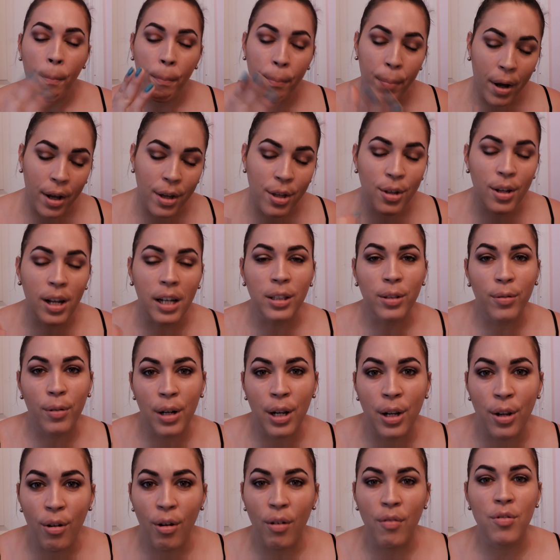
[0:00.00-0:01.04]
But you guys
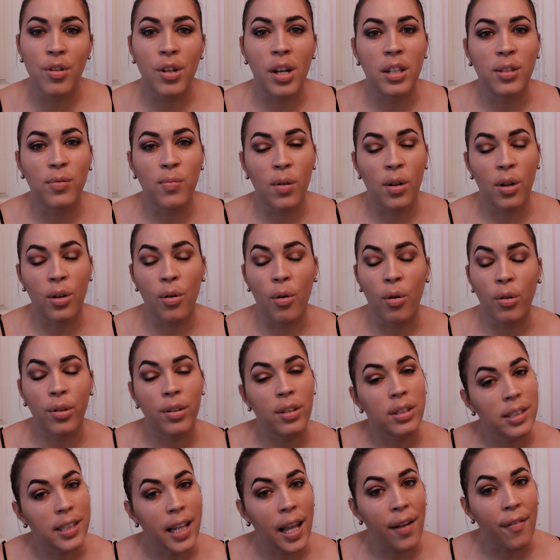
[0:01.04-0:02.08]
already know, if you guys want to go
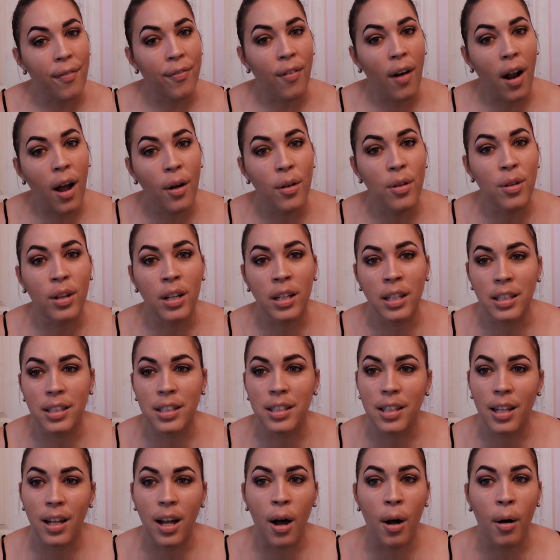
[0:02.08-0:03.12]
the safe route, you guys,
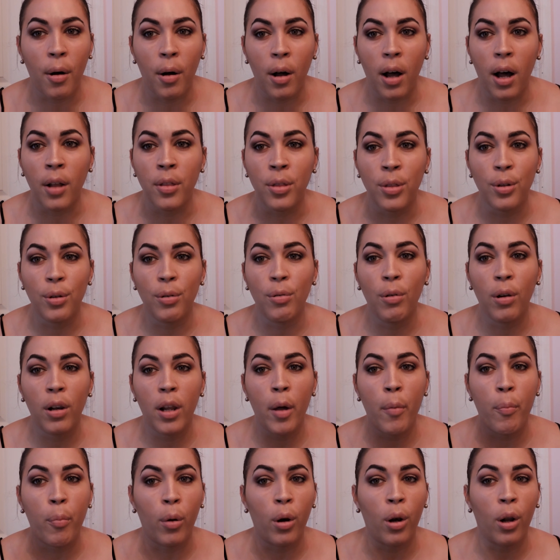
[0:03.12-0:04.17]
a nude
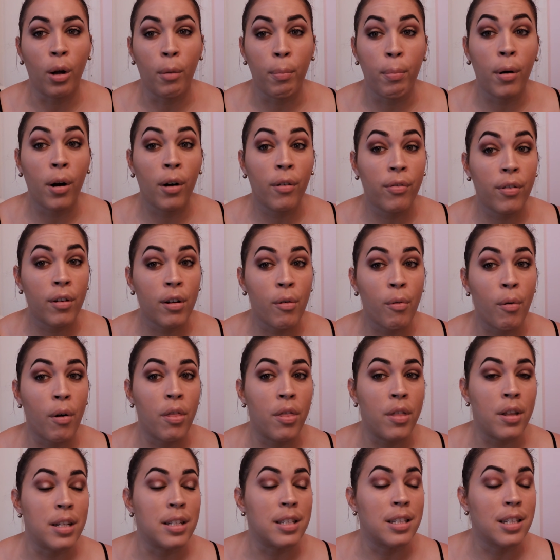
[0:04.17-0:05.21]
lip will look perfect
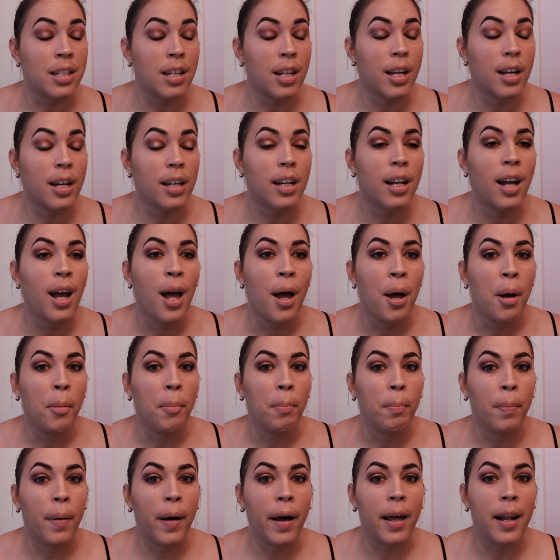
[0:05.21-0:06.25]
with this look.
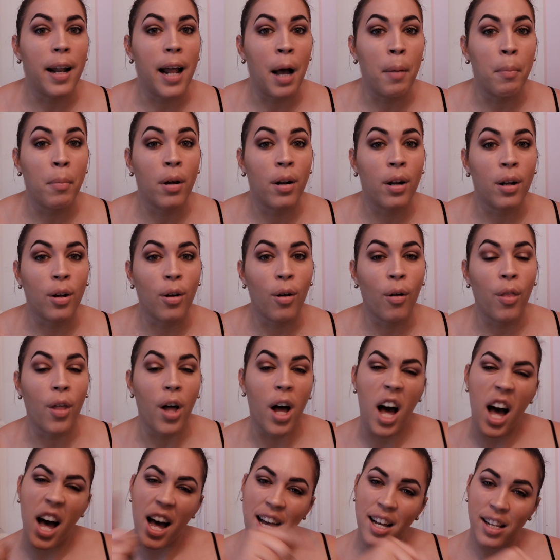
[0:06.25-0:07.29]
But I'm going to go
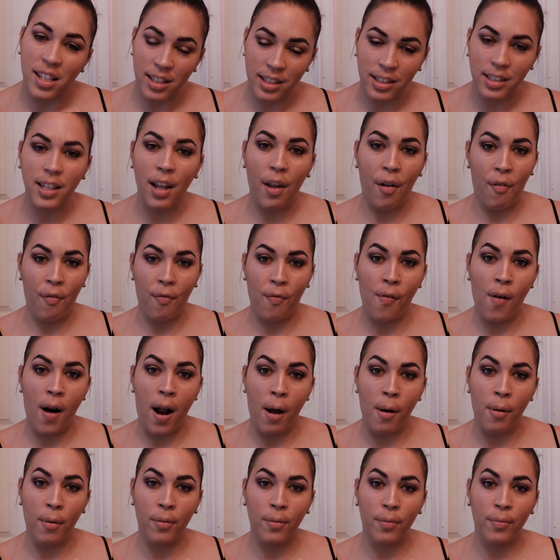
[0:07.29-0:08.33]
the unsafe
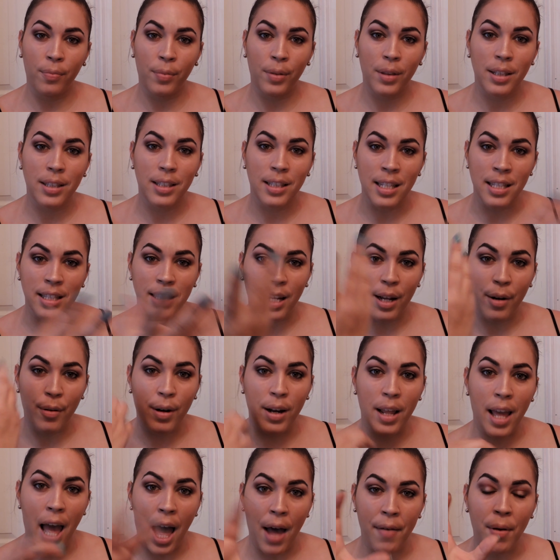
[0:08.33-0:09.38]
route since I
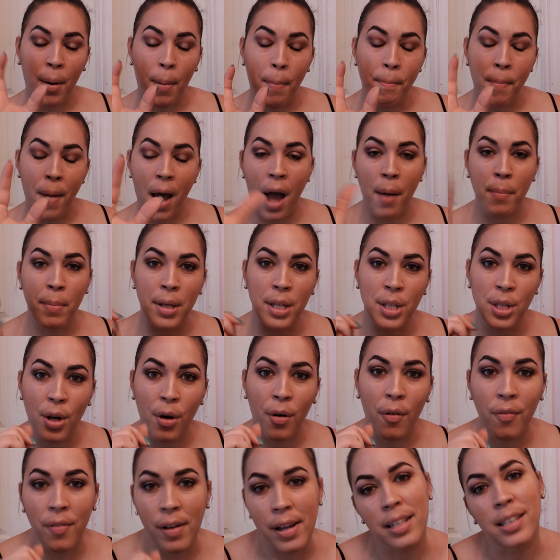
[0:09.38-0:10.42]
already have a Bam in
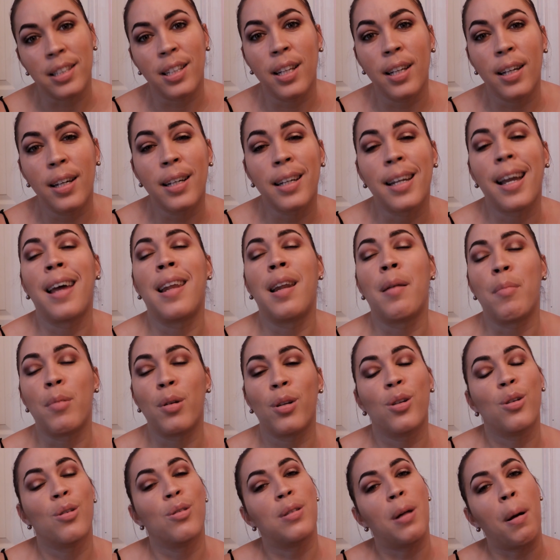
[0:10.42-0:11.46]
Your Face look. And I'm going
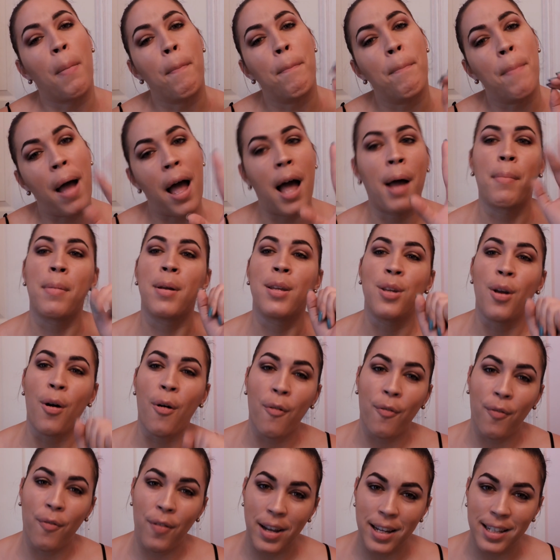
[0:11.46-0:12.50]
to use a Bam in
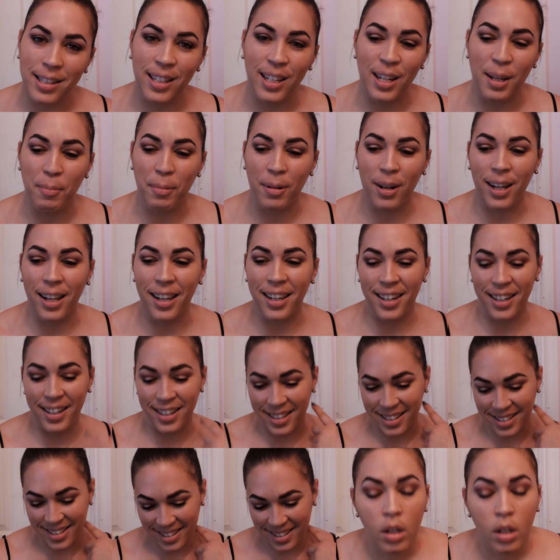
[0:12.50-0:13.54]
Your Face lip color.
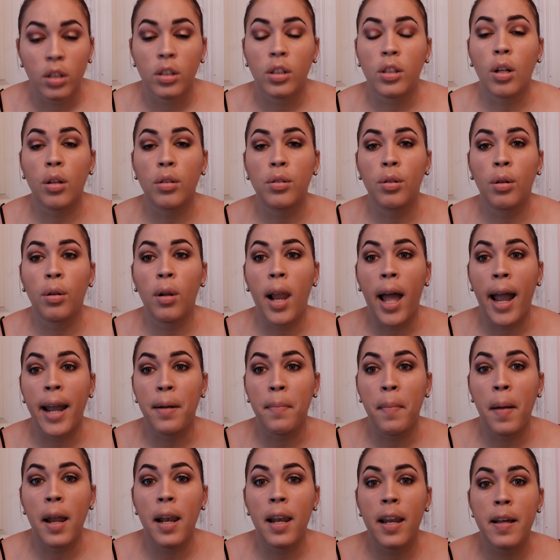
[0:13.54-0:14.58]
So to
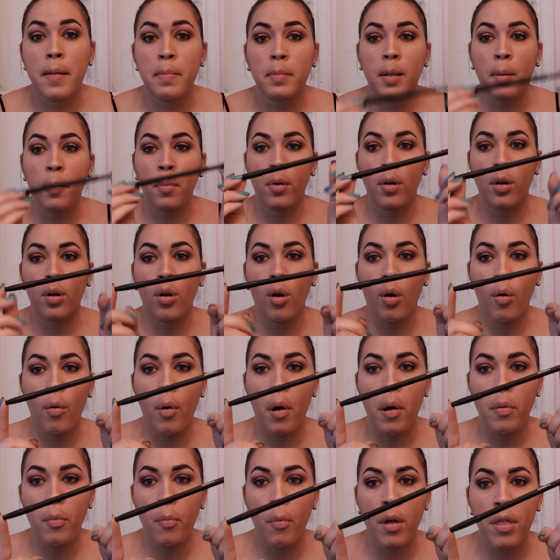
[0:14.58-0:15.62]
line my lips, I'm going to go
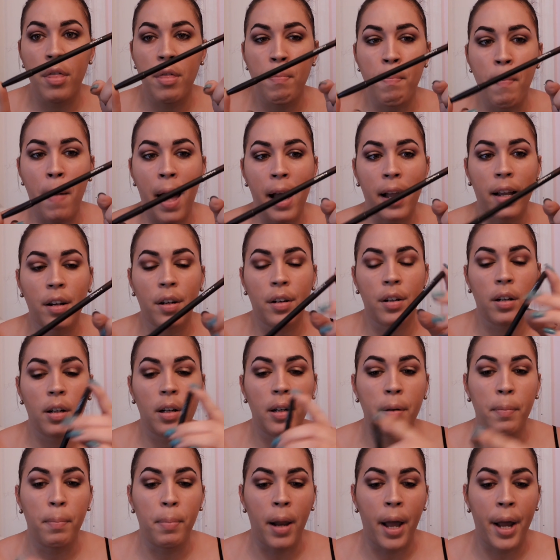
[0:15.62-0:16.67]
in with MAC
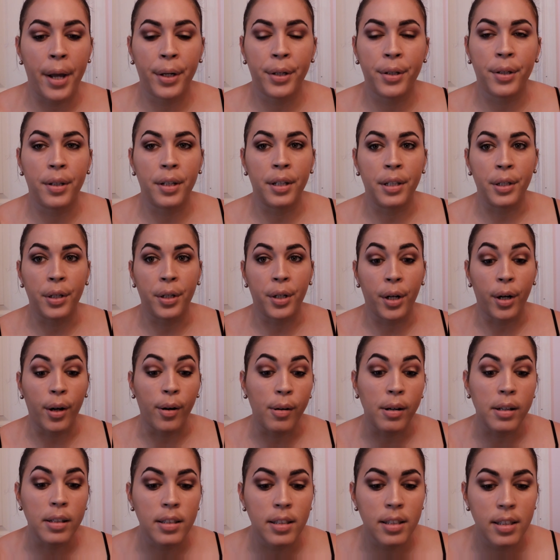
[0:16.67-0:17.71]
Lip Liner in
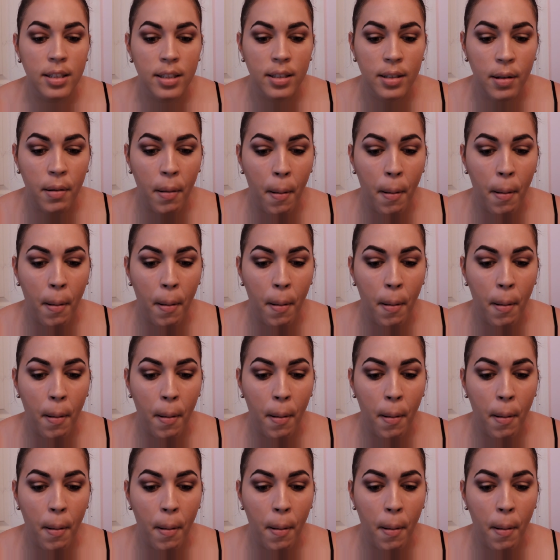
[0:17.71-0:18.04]
Currant.